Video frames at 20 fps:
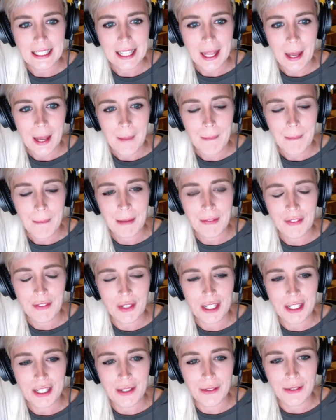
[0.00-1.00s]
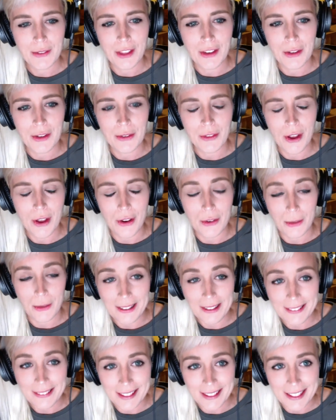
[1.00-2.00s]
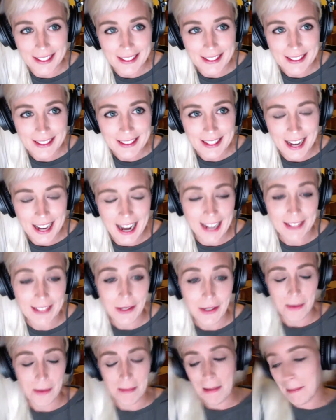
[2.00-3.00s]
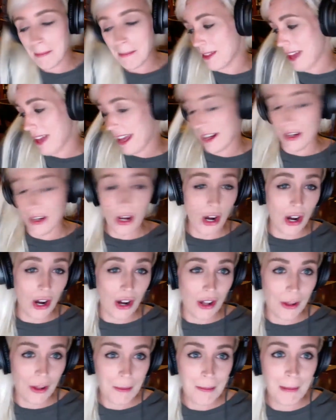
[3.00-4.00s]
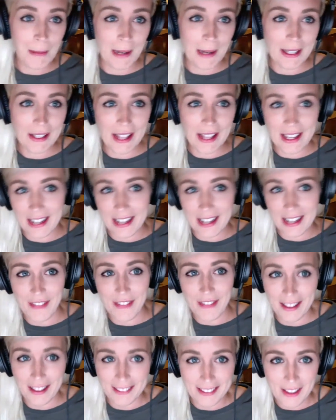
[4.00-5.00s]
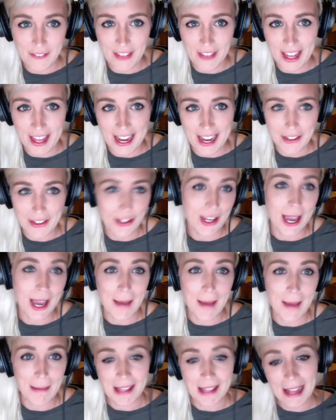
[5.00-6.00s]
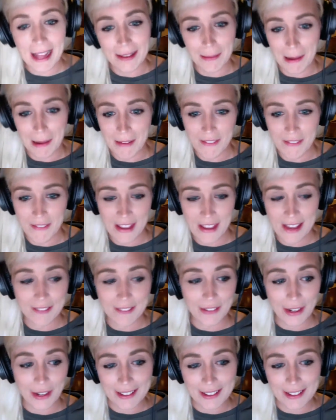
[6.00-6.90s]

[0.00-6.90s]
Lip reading: But Farid, you said you saw Gracie. I don't remember that at all. But like, if that actually happened, that's my favorite.